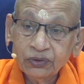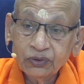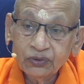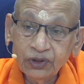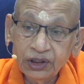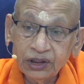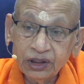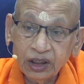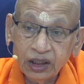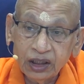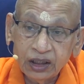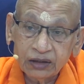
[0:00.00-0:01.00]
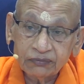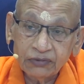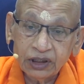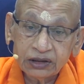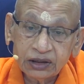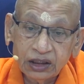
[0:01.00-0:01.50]
Doing the
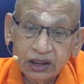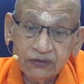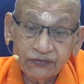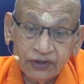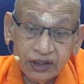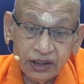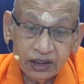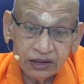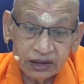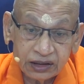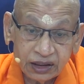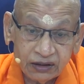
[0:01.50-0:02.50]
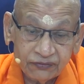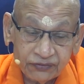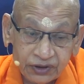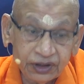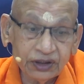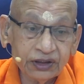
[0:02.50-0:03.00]
Atma self as the self
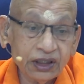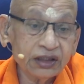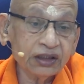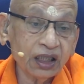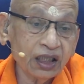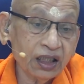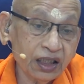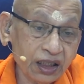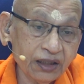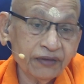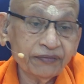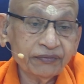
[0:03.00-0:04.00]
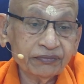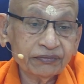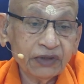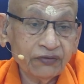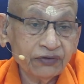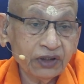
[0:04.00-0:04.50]
is, as I am,
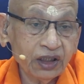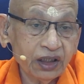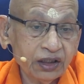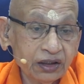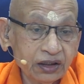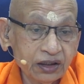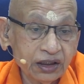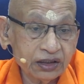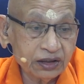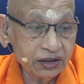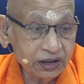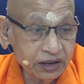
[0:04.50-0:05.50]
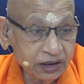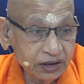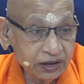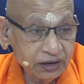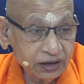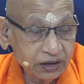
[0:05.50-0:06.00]
Avadharya,
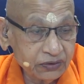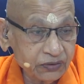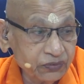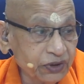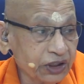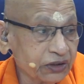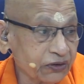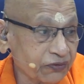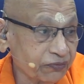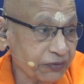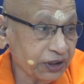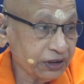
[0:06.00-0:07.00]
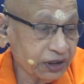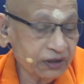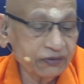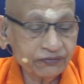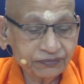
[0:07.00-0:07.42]
ascertaining the true nature of myself.